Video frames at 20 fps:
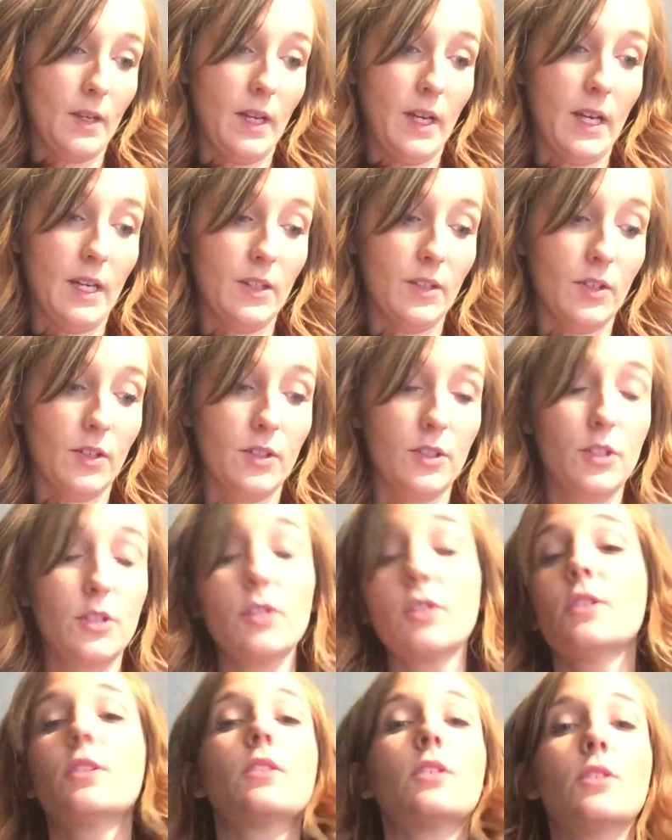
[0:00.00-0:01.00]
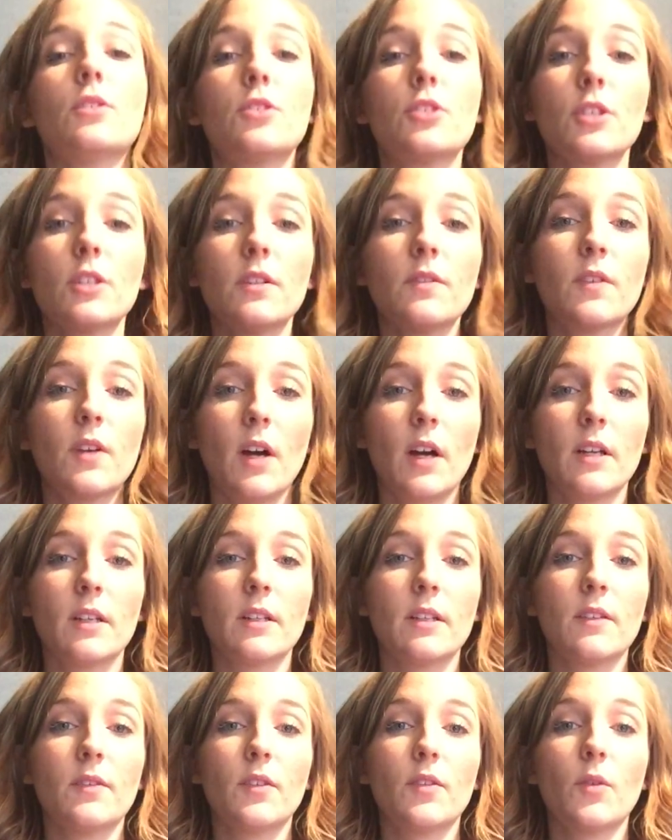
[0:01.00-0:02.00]
And you should have
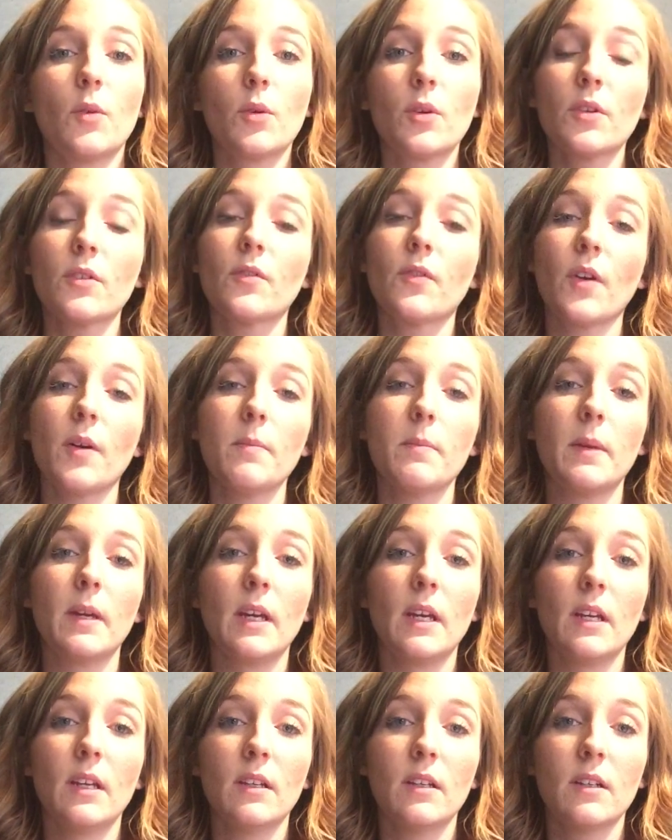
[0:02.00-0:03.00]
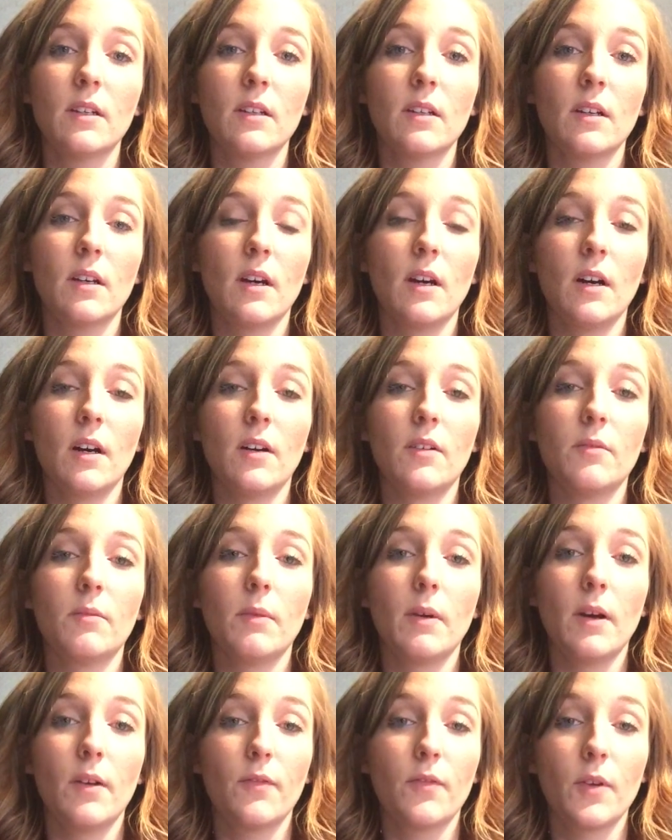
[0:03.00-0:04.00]
gotten, if you ordered from me,
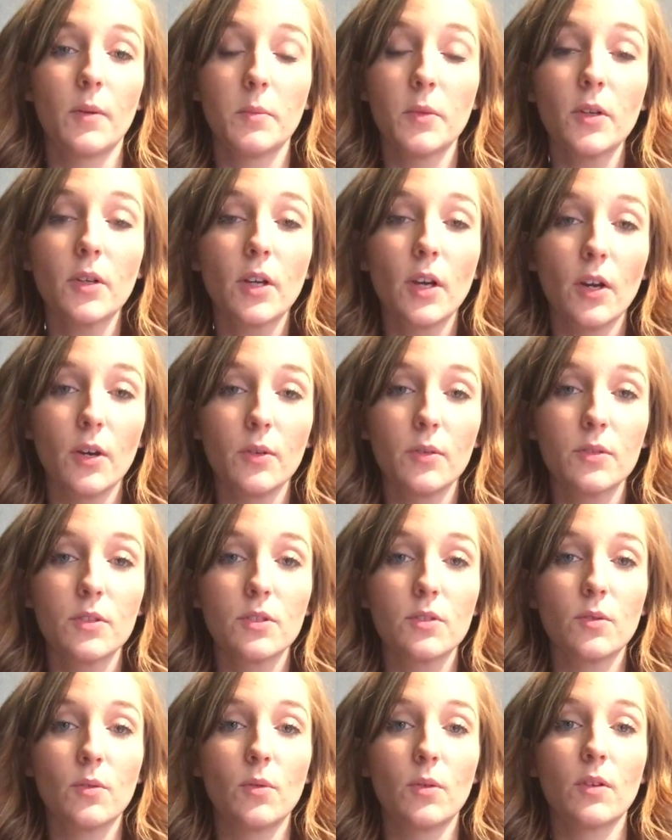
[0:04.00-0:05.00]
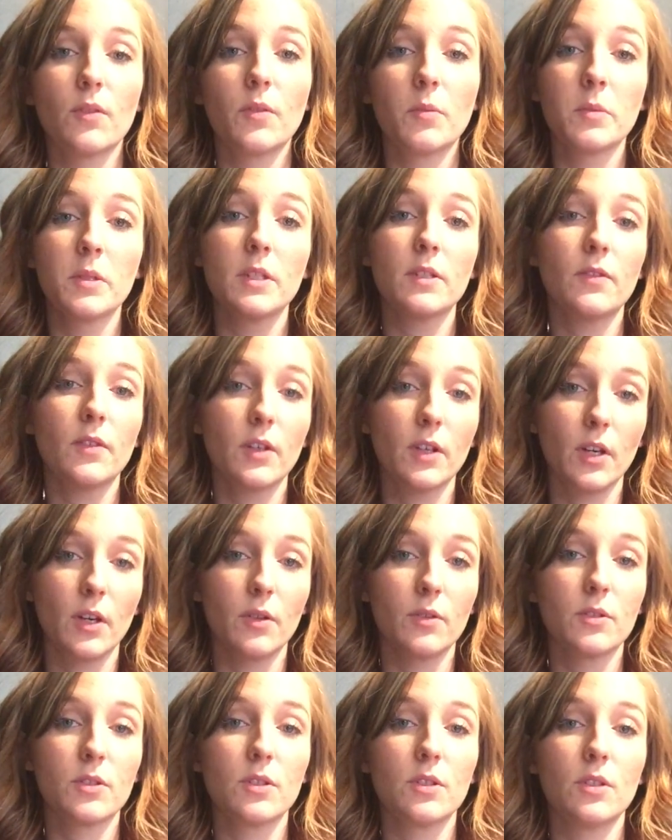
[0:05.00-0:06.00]
from your coach or from a different
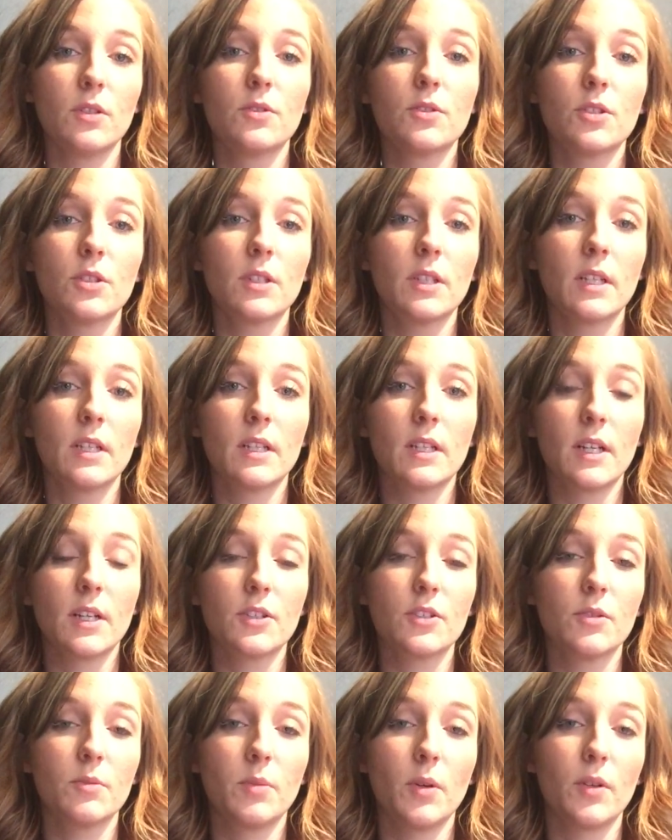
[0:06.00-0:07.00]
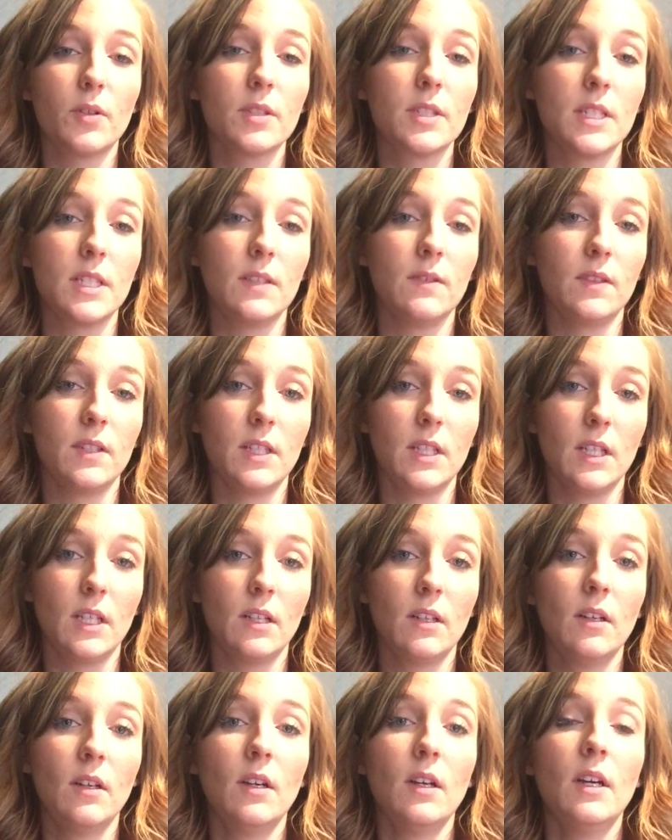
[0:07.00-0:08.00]
coach, you should get an extra bonus
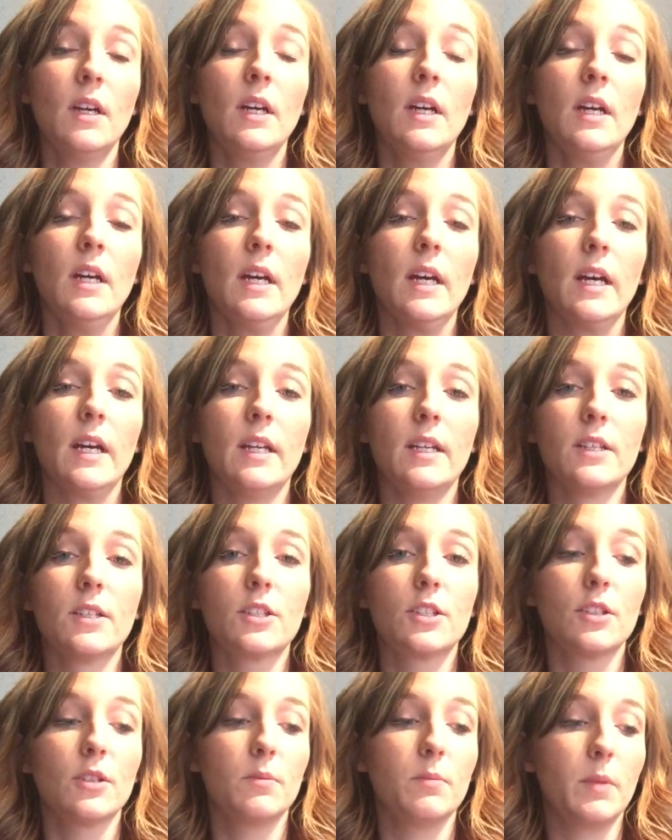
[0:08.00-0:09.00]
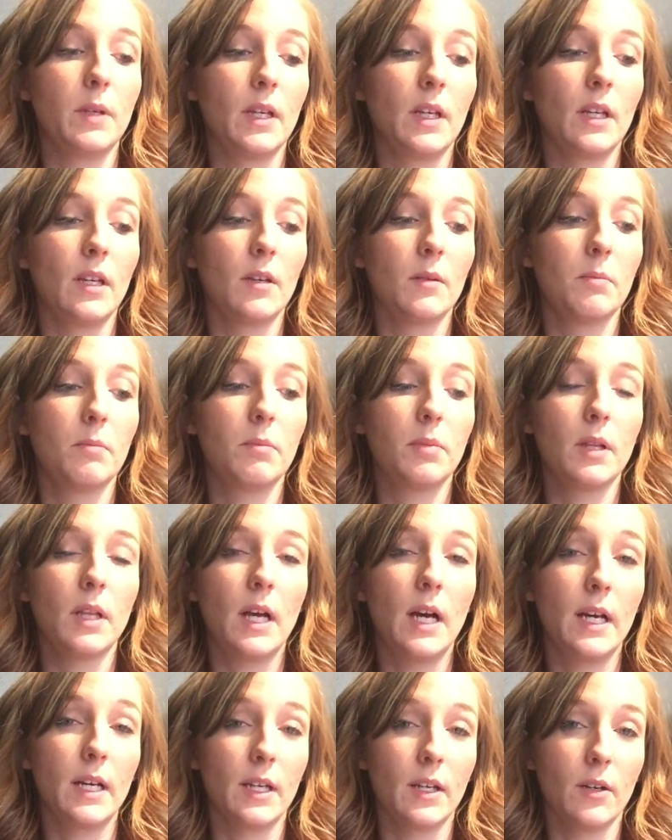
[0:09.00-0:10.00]
DVD. And it should be
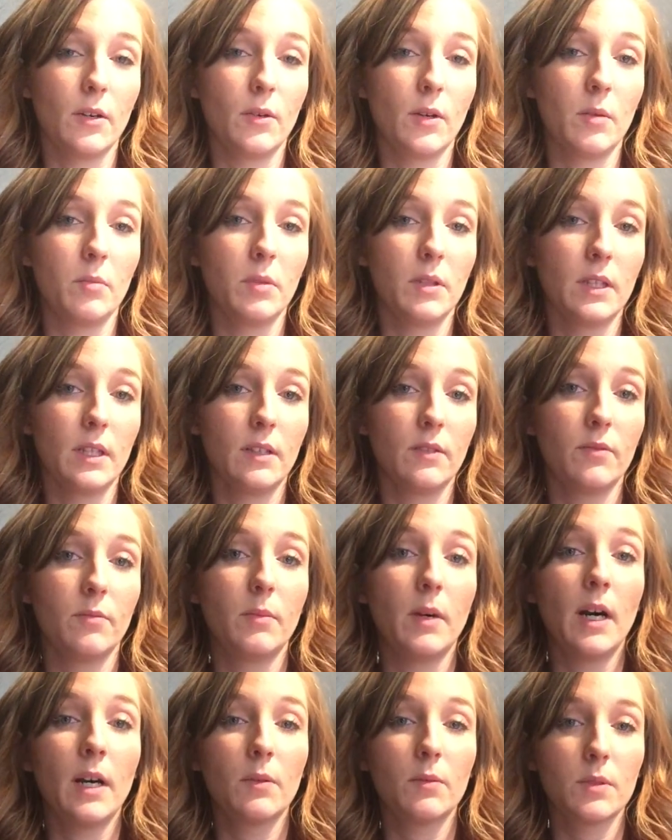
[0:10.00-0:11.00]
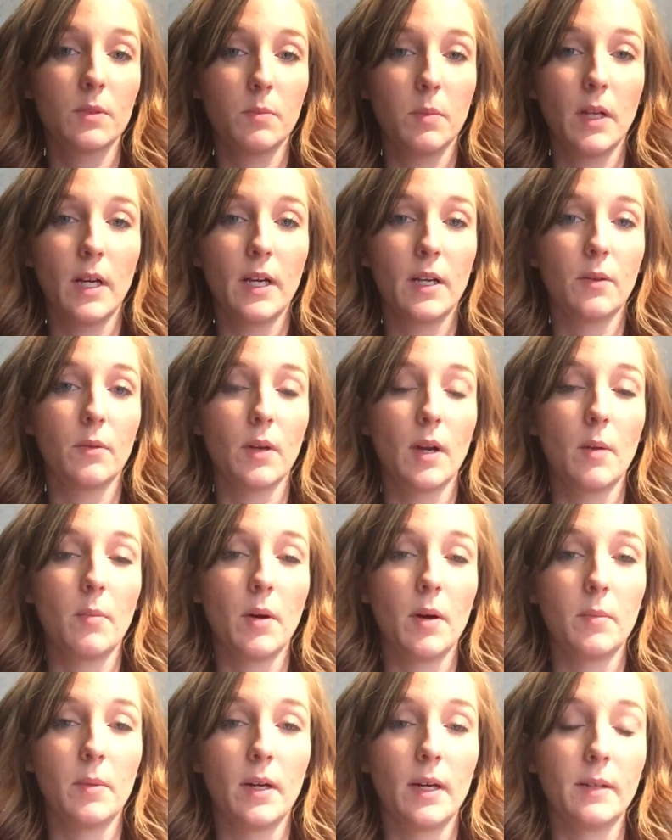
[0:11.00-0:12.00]
Plyo, I believe. Mine was Plyo when I
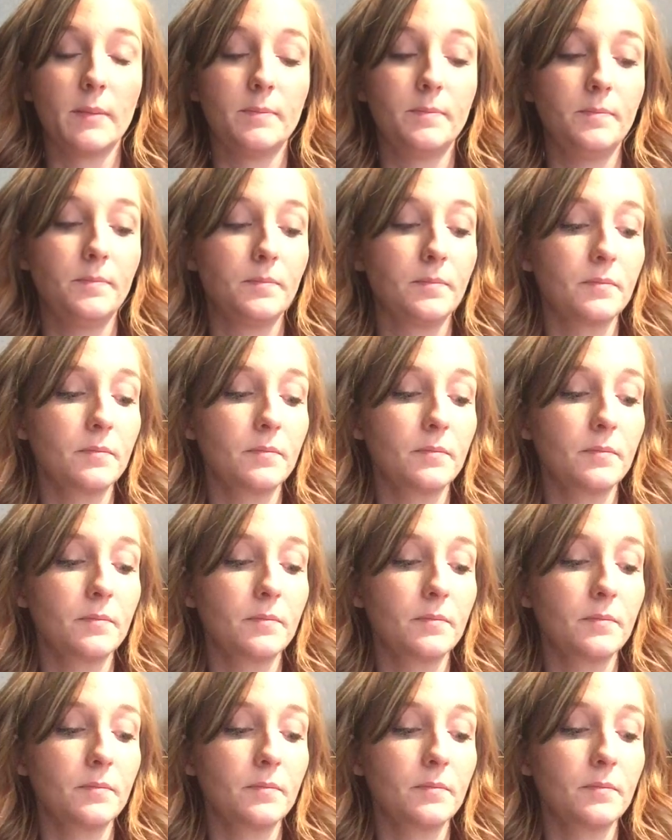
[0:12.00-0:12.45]
bought mine.